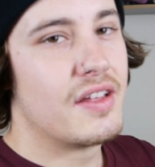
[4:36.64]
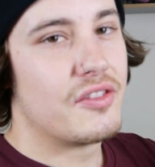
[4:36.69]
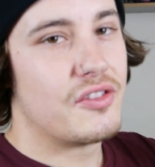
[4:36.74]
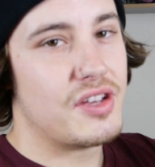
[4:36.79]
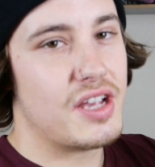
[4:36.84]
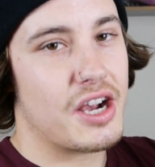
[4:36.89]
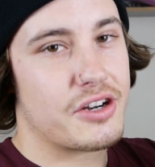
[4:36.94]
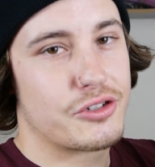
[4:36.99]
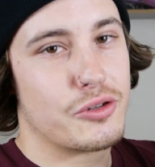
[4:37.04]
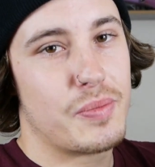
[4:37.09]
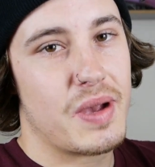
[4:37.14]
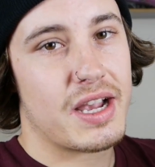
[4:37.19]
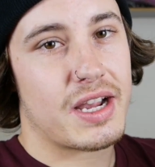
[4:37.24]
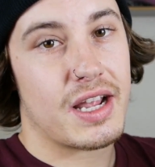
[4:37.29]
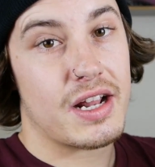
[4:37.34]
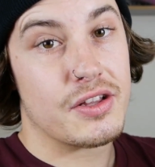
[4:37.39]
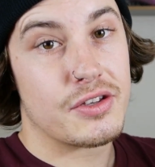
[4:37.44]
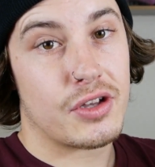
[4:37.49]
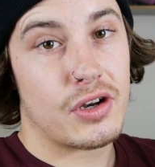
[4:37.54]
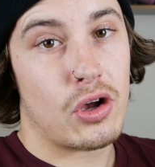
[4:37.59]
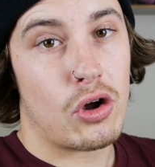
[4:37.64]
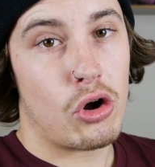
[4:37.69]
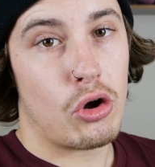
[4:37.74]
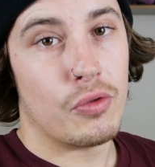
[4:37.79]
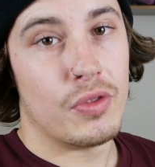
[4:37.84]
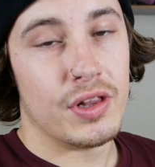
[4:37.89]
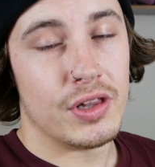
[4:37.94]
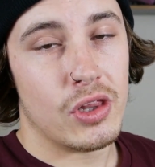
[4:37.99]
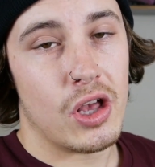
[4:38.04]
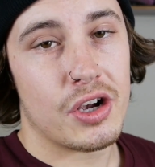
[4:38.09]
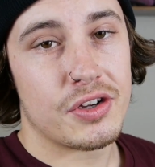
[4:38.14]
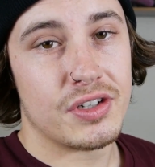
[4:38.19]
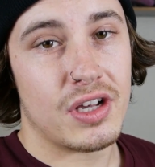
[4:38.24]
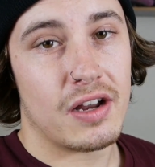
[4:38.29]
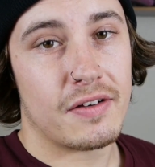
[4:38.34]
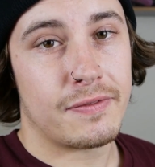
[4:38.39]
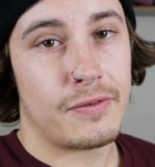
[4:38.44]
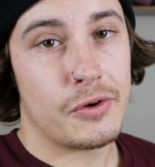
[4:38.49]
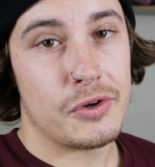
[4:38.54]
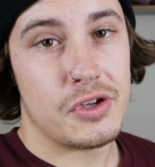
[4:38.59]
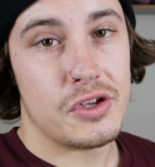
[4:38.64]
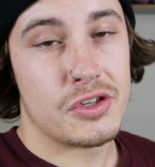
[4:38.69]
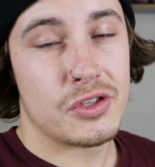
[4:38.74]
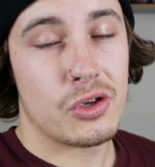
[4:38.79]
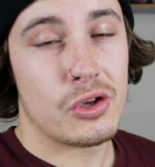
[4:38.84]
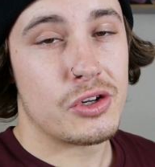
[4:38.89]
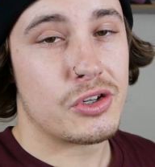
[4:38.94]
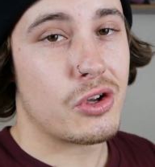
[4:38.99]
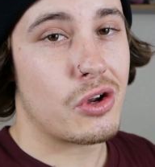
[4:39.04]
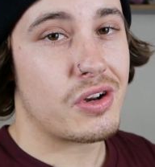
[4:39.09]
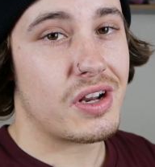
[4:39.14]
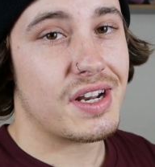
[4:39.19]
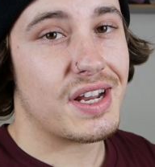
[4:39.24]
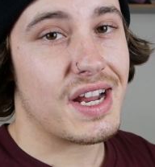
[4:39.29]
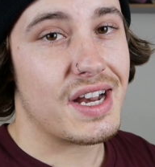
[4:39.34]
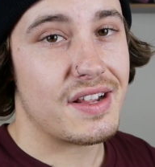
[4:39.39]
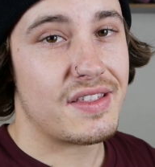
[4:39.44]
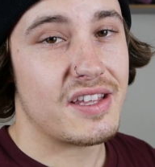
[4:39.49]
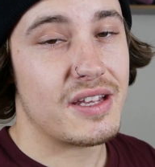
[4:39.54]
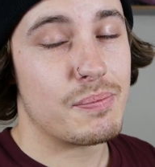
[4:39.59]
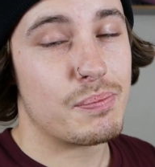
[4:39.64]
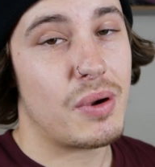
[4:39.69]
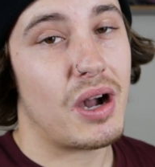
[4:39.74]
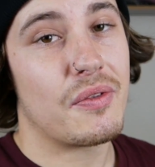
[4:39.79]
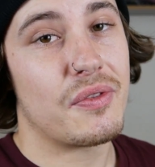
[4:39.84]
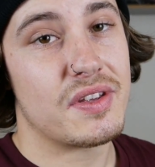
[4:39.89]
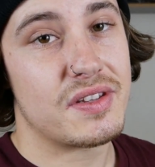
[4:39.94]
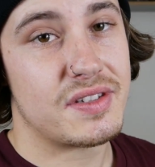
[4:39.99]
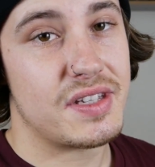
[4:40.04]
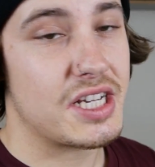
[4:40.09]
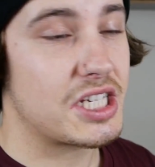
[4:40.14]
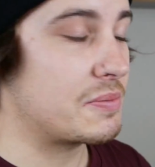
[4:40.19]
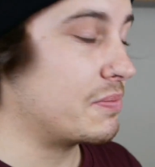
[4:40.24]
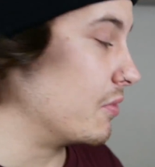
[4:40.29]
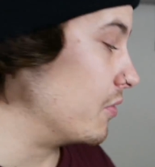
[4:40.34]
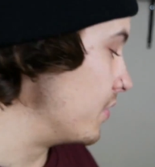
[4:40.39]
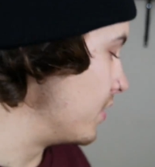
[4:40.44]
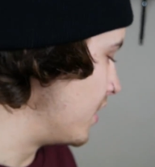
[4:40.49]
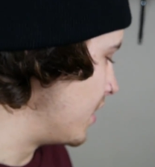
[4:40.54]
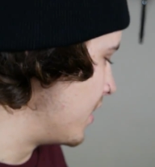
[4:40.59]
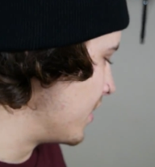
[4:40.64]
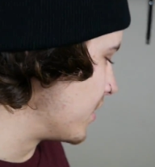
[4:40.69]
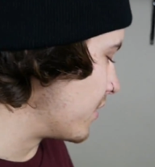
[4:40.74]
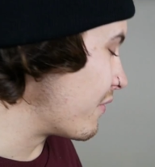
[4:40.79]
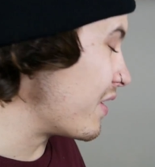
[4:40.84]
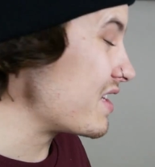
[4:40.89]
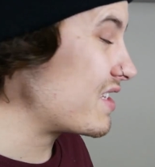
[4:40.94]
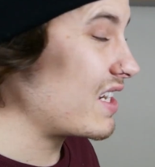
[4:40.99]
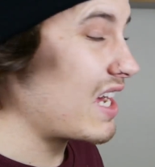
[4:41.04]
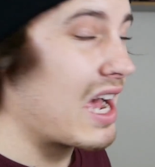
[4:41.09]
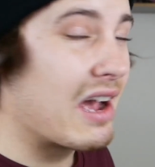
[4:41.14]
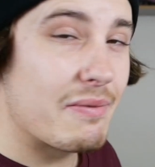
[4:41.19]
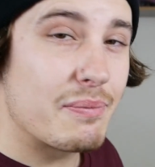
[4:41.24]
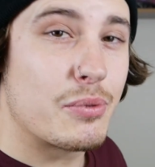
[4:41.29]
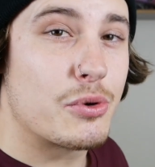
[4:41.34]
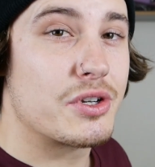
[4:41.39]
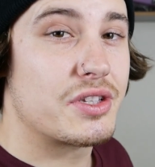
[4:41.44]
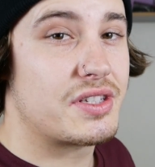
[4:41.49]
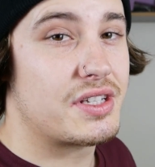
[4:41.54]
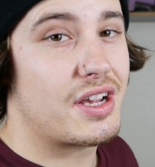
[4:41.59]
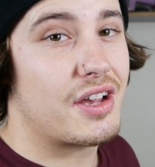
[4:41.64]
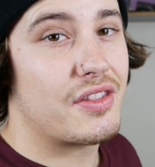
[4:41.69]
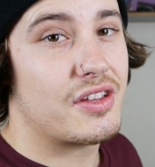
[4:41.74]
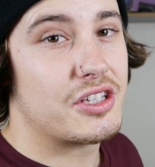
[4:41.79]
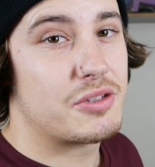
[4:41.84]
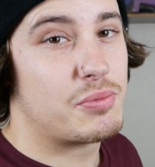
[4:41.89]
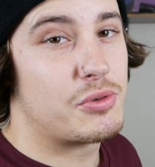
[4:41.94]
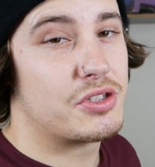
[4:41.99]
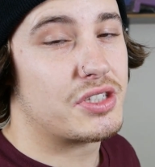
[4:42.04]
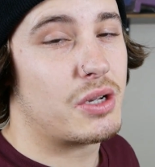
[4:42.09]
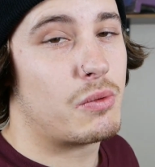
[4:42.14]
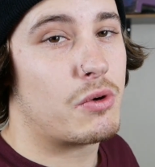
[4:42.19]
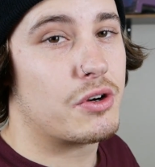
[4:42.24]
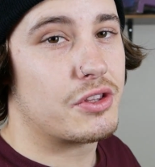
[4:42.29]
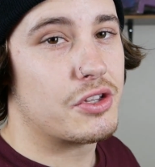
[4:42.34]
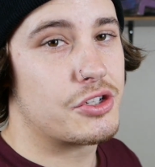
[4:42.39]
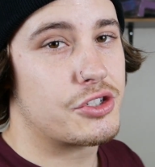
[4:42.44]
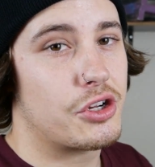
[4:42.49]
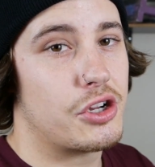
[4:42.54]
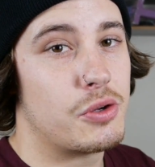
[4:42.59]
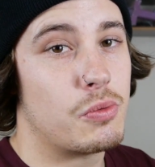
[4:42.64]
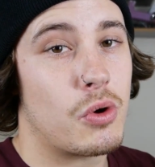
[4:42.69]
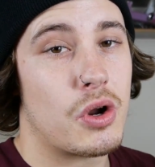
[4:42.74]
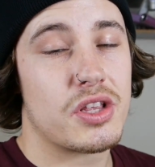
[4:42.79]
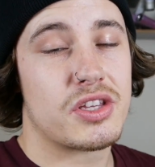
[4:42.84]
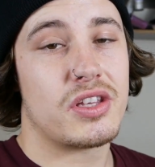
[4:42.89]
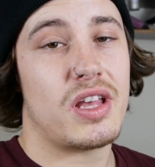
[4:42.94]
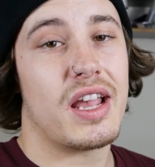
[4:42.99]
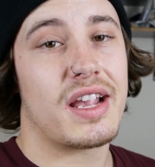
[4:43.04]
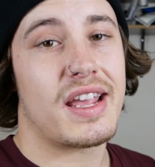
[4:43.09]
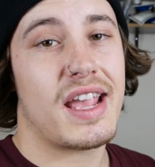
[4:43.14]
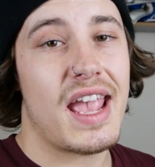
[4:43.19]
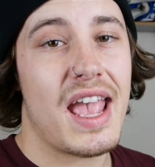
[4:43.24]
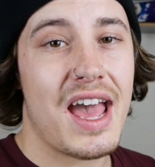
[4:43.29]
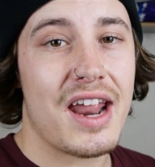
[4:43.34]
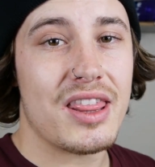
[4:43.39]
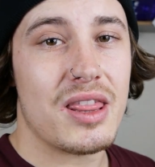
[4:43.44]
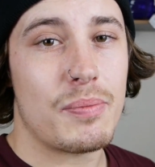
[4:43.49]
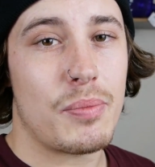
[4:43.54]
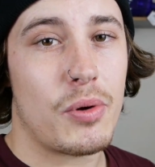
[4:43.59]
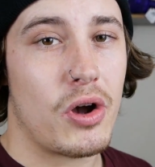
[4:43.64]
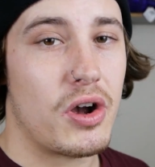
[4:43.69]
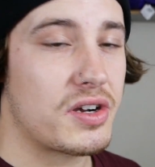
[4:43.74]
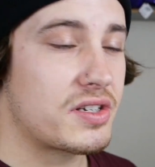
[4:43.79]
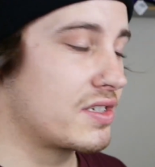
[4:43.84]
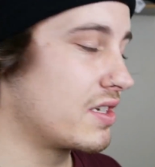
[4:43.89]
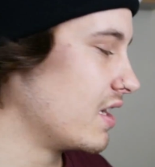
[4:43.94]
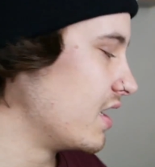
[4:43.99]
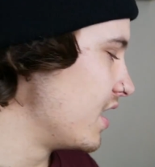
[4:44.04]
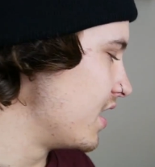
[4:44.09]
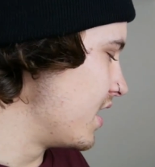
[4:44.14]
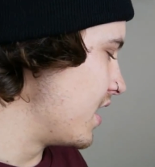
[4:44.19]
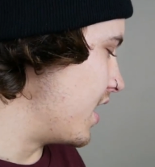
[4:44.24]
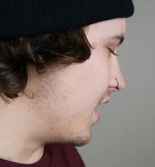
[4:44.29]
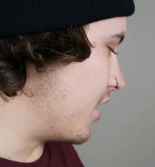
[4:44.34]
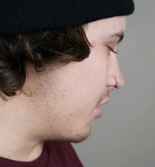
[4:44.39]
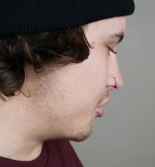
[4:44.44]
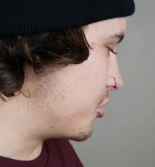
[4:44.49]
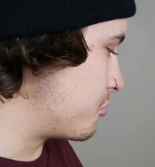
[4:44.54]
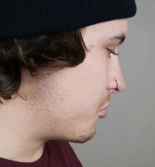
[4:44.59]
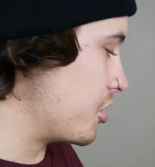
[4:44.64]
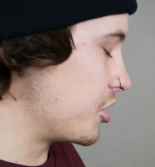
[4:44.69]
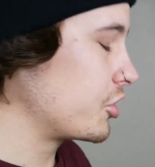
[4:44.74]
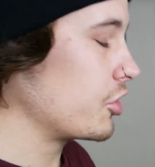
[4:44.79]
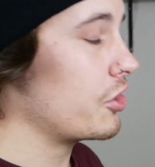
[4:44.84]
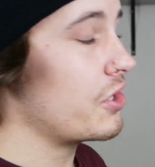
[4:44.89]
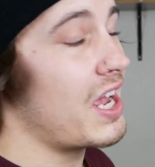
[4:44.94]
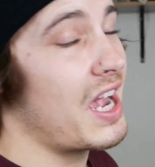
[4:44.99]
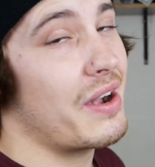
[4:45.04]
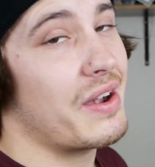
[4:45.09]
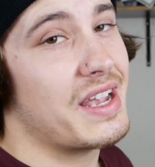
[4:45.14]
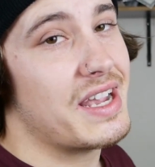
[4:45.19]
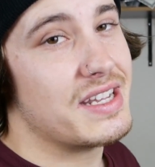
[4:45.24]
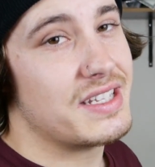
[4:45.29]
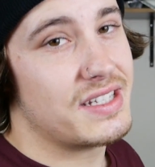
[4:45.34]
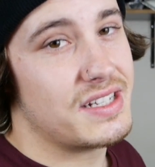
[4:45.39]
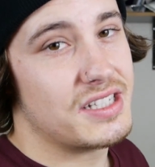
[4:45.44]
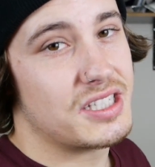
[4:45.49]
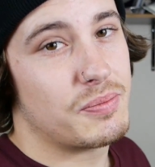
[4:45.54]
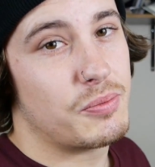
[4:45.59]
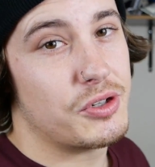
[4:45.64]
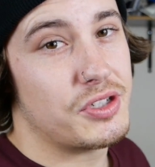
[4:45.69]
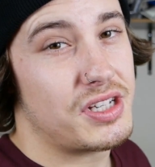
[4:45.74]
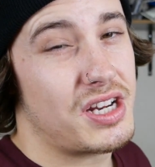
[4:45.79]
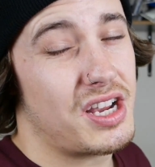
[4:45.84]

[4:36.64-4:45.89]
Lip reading: the actual back end is going to hold the lock nut for you, so you don't need anything but the 6mm. The reason I haven't put it together is because I wanted to show you what it's like out of the box, and I just want to show you how easy it is to put it